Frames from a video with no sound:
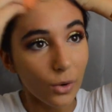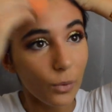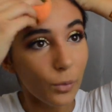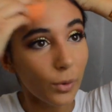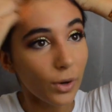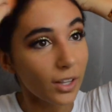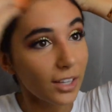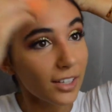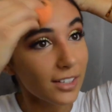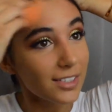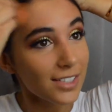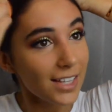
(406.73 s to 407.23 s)

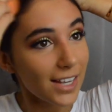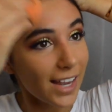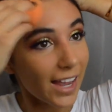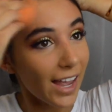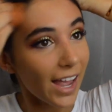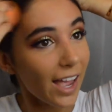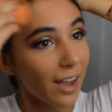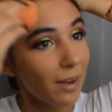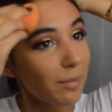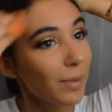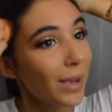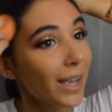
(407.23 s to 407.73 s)
where it looks like a
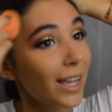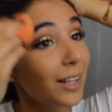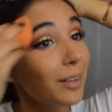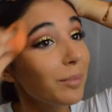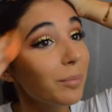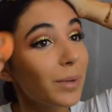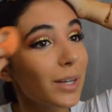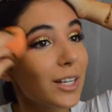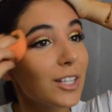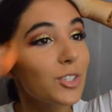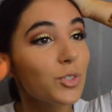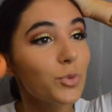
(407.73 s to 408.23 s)

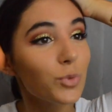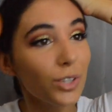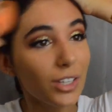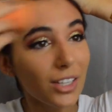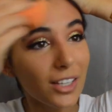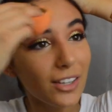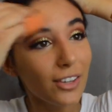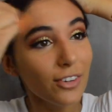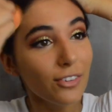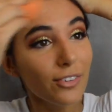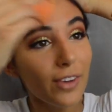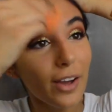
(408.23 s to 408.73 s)
headband, but it's
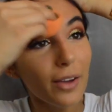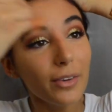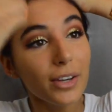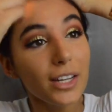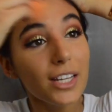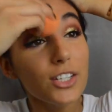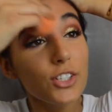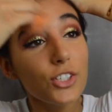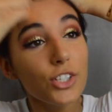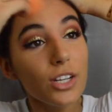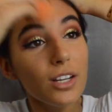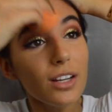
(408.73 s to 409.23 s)
really your
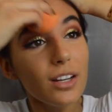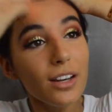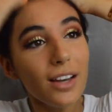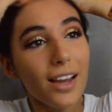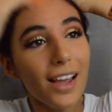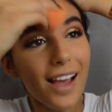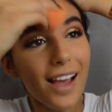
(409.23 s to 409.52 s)
foundation.